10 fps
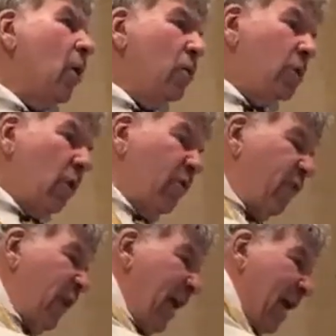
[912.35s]
who don't
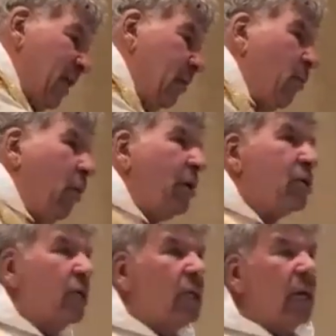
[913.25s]
forget the
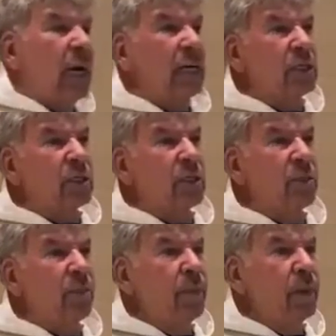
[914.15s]
marginalized,
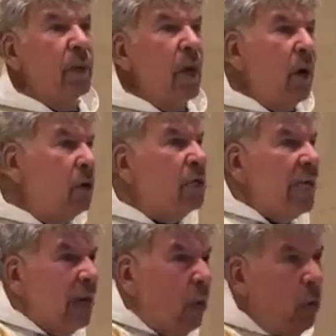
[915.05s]
who
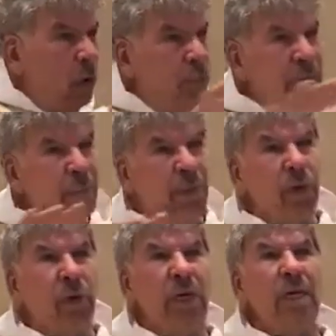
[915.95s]
say all people
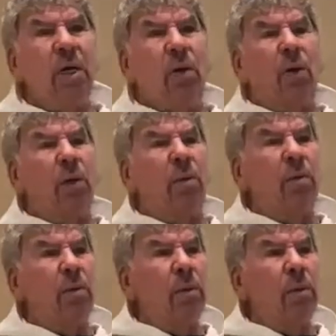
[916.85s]
are equal,